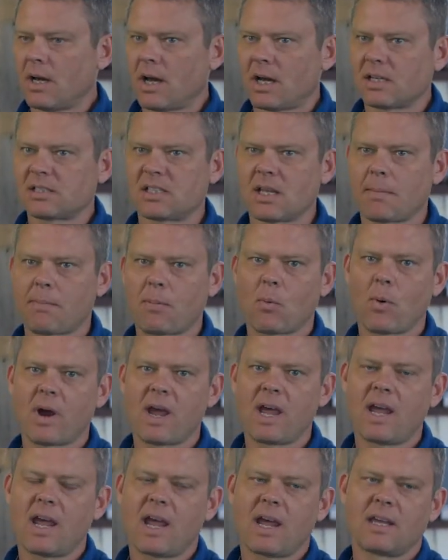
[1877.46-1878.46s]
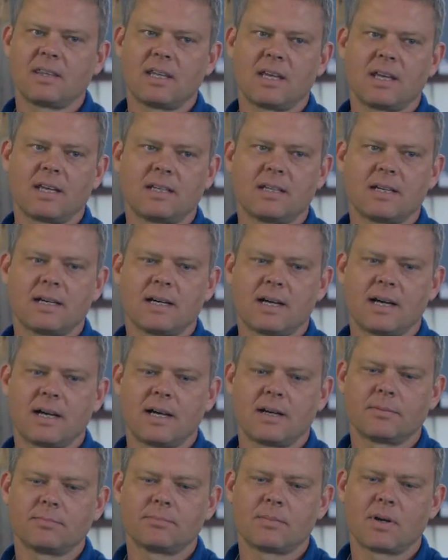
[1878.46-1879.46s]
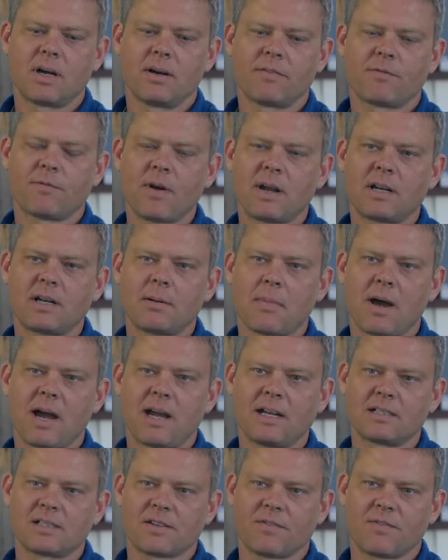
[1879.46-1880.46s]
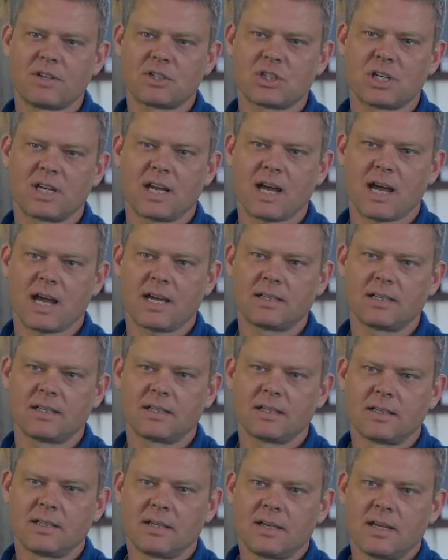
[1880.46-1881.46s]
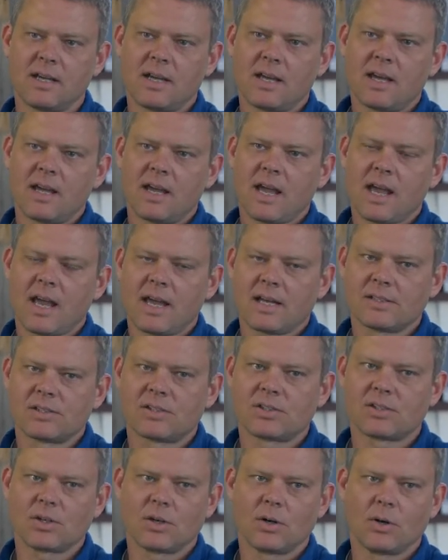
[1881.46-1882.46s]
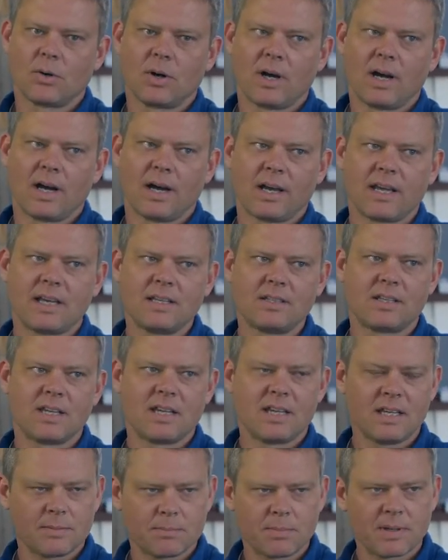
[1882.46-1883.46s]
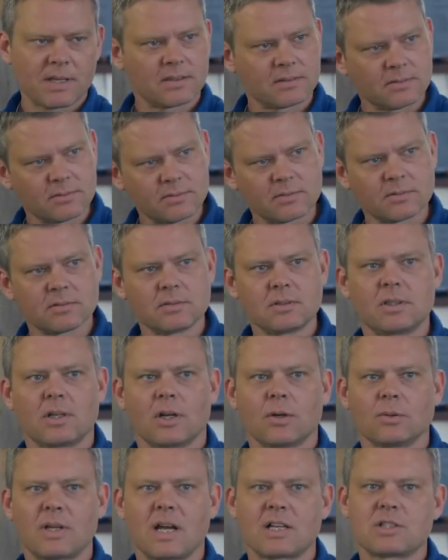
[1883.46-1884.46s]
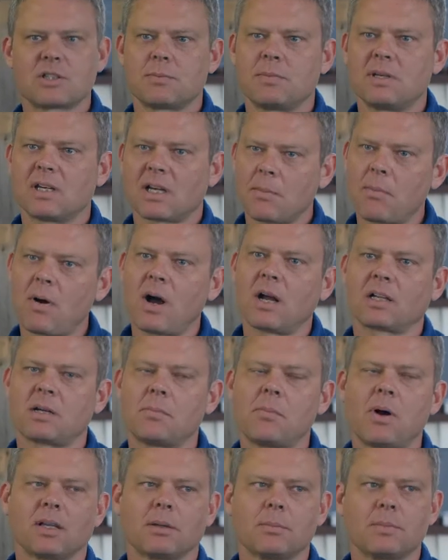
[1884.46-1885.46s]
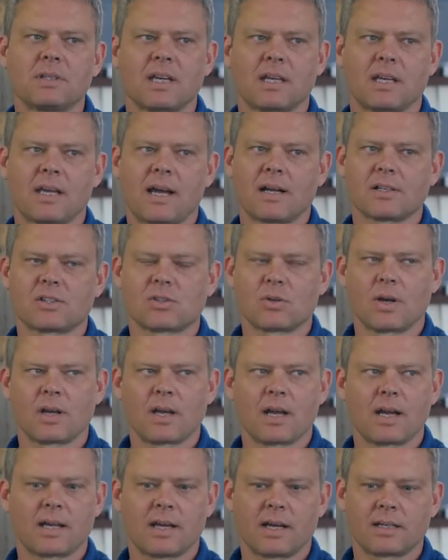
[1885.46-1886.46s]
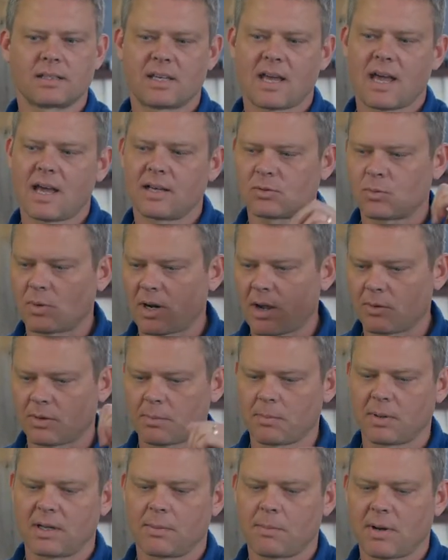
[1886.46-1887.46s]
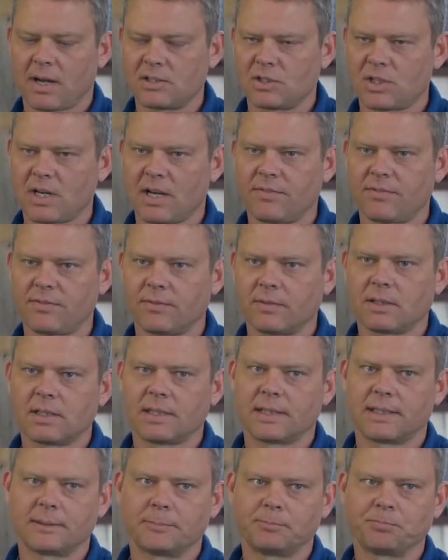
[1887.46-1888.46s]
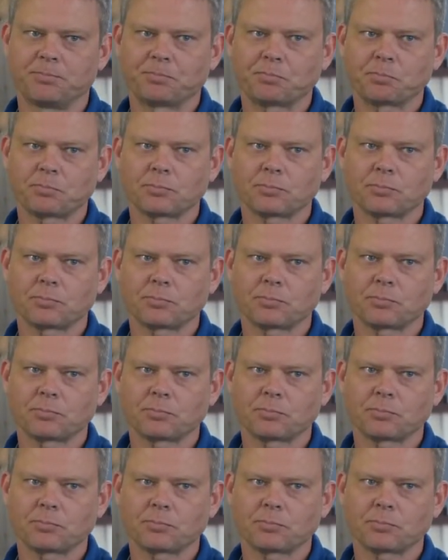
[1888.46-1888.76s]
a, a step away. And then um, a friend of mine is a fishing guide. Oh, nice. And so uh, he, he'd been you know, nudging me, come on, come on, let me take you out. So I, I got tags, went out with a buddy of mine, Jeff, um,